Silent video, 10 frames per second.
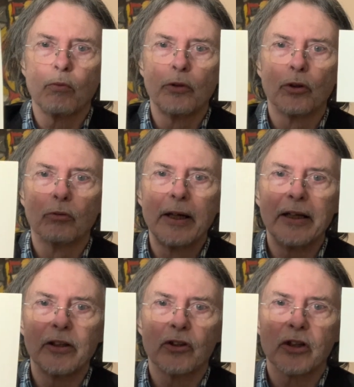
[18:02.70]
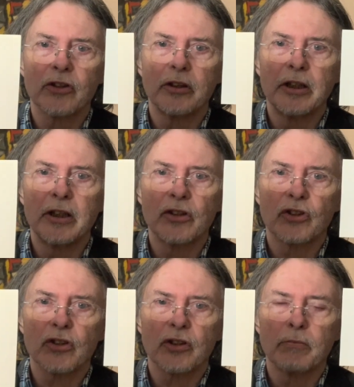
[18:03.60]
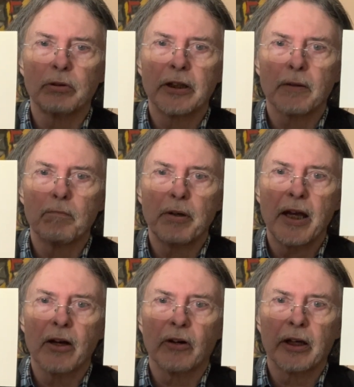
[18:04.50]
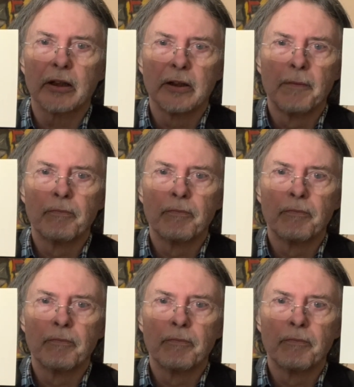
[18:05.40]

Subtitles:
we're really interested in is just simply comparing